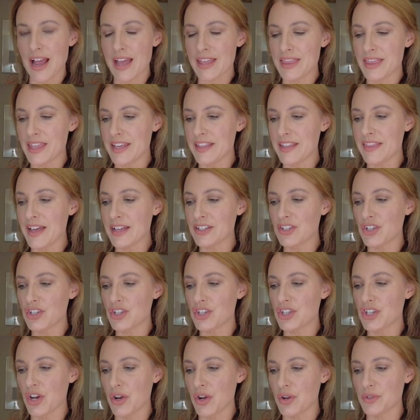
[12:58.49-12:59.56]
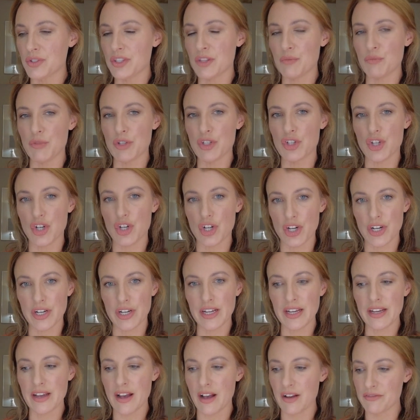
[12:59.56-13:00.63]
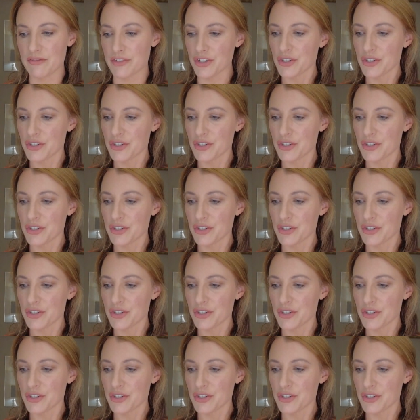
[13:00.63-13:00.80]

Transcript: I think that just shows the maturity of